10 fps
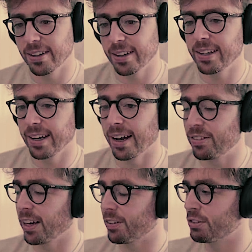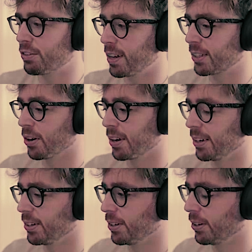Yeah, I feel like if you reflect on
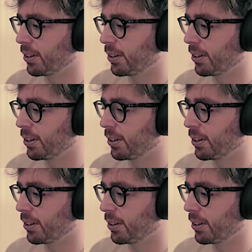it, you